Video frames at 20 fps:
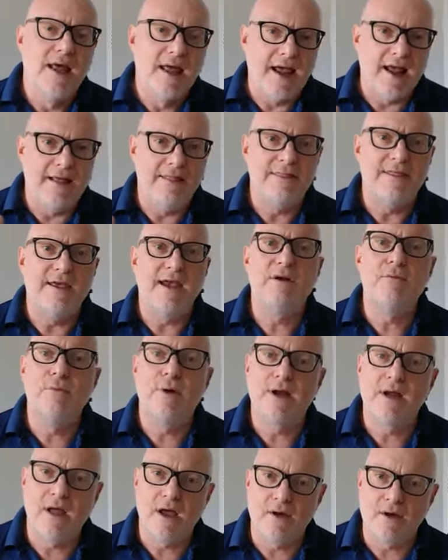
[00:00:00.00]
and then
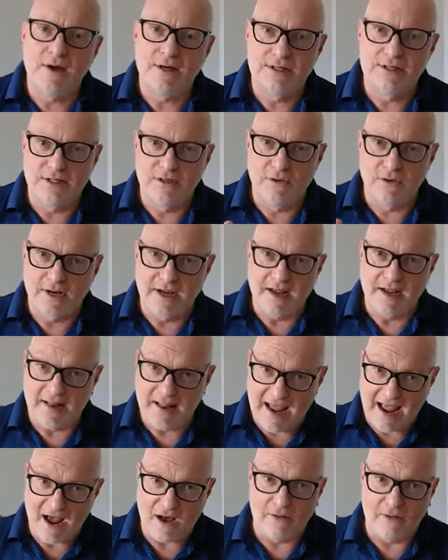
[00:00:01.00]
we're going to look
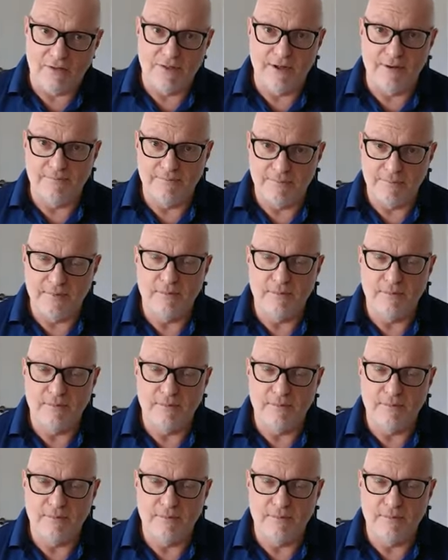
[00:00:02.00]
at how the